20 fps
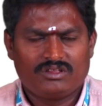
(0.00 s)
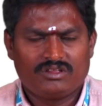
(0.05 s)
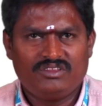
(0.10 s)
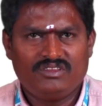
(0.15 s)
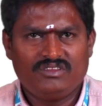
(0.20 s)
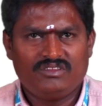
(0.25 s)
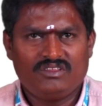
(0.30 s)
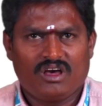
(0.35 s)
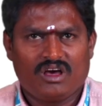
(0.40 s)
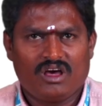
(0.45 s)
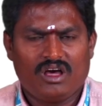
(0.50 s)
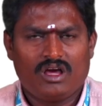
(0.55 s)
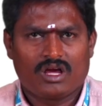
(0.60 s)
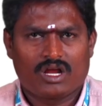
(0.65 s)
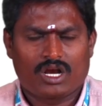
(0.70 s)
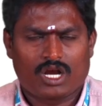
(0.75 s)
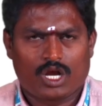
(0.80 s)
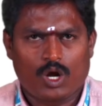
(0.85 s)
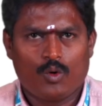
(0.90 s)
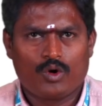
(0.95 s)
the
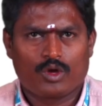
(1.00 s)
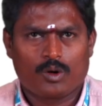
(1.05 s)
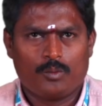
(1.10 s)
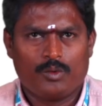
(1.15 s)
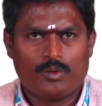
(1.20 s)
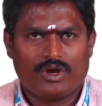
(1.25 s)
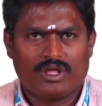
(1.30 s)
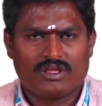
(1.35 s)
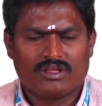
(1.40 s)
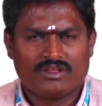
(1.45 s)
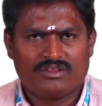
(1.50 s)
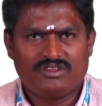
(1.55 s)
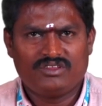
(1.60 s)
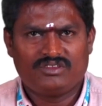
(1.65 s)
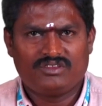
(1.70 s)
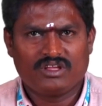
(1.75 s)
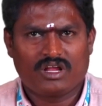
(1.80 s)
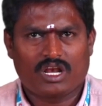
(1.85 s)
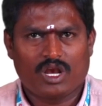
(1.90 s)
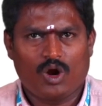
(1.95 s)
cloud computing. This
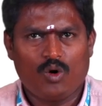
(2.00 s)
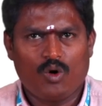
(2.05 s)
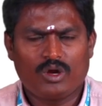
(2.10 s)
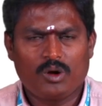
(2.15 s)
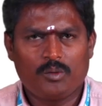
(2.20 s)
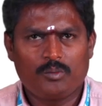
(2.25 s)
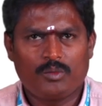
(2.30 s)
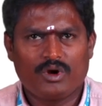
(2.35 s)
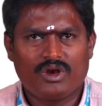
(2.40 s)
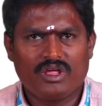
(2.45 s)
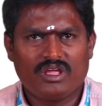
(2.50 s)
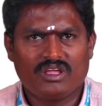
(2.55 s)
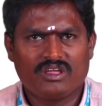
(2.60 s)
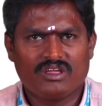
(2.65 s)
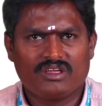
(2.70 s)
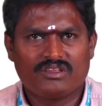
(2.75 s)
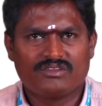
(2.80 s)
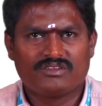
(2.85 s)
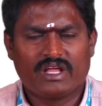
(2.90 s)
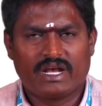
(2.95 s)
cloud computing
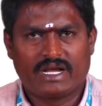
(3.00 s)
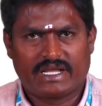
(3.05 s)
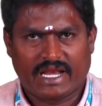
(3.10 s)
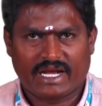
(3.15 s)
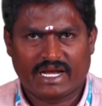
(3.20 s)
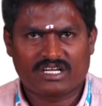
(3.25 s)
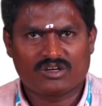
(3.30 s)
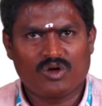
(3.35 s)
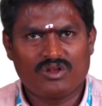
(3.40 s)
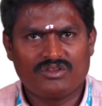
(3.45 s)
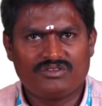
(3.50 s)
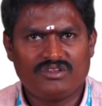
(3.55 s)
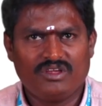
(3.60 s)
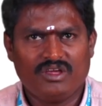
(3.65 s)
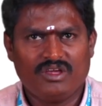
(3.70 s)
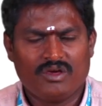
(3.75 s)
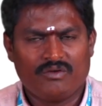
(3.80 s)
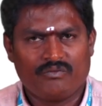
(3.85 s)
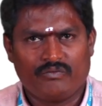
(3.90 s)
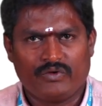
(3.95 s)
is a technology,
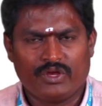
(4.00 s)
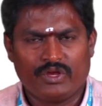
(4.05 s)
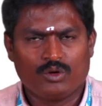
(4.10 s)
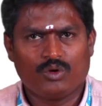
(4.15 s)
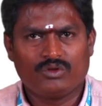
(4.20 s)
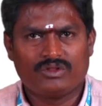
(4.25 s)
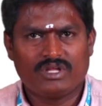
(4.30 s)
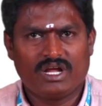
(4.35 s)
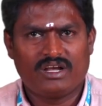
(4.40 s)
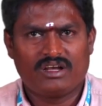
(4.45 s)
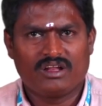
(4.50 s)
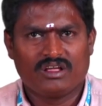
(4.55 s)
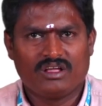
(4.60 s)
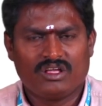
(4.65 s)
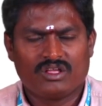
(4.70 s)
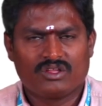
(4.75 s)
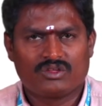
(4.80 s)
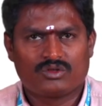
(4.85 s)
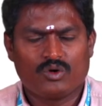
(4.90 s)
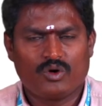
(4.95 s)
we know that.
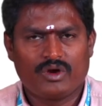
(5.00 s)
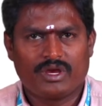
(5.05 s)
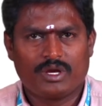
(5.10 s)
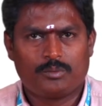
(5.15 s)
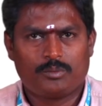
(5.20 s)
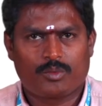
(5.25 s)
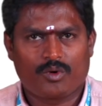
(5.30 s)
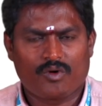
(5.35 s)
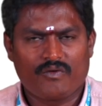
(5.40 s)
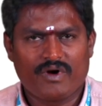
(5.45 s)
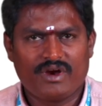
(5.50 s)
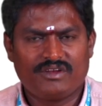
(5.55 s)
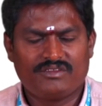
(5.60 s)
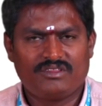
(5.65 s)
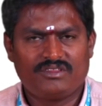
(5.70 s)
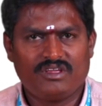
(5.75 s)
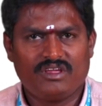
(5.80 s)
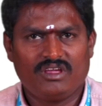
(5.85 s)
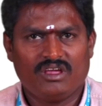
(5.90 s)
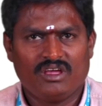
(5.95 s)
So it provides the